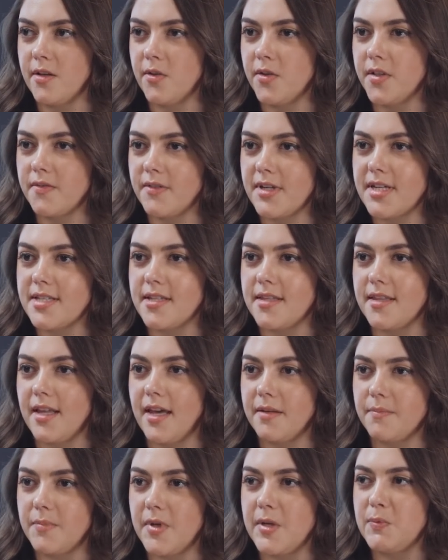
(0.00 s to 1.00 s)
the only reason
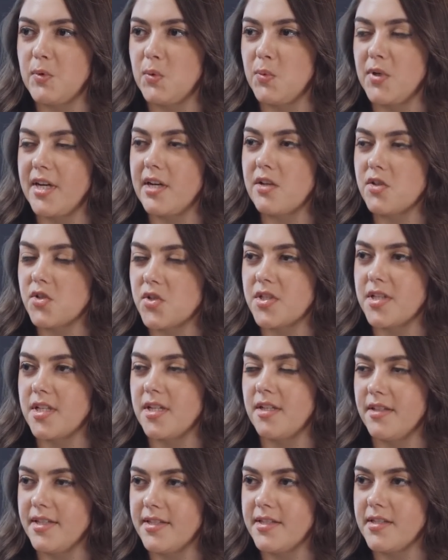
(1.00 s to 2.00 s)
that people were
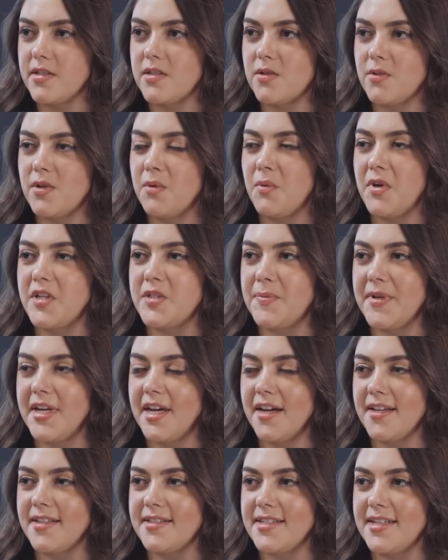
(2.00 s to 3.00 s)
interested to listen to it was
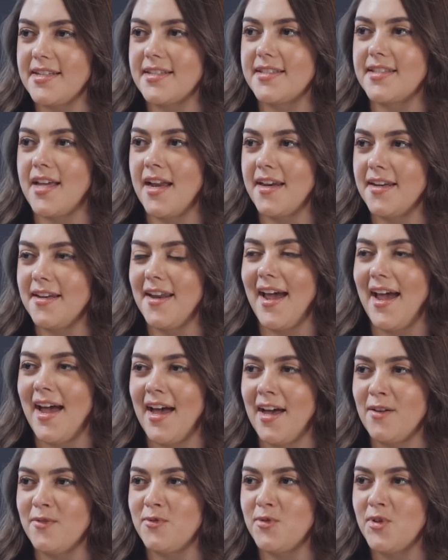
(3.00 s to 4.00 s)
because he decided to
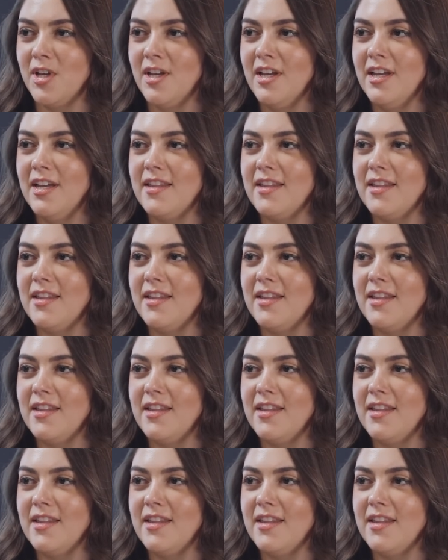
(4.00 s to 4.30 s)
have